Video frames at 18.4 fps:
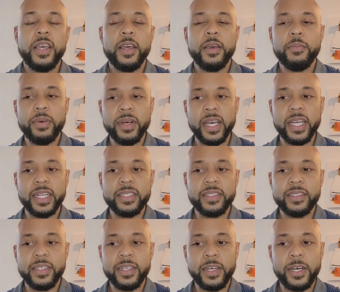
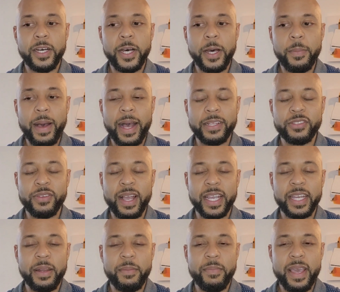But um, I, so I
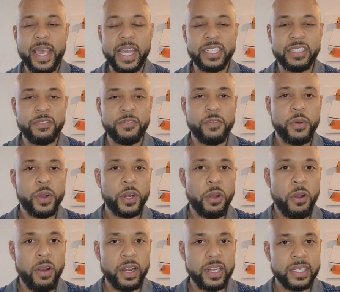can imagine for an
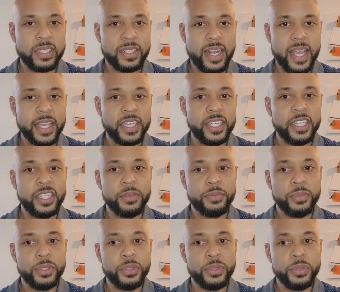artist like
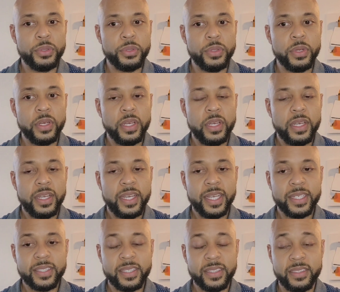him who
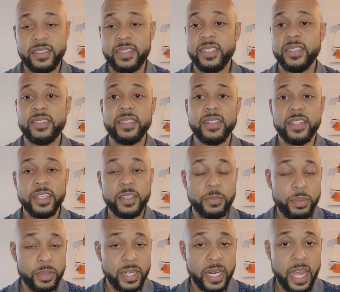has consistently
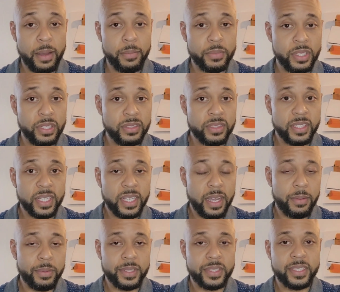put out music,
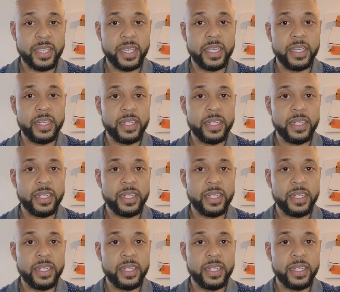I would say at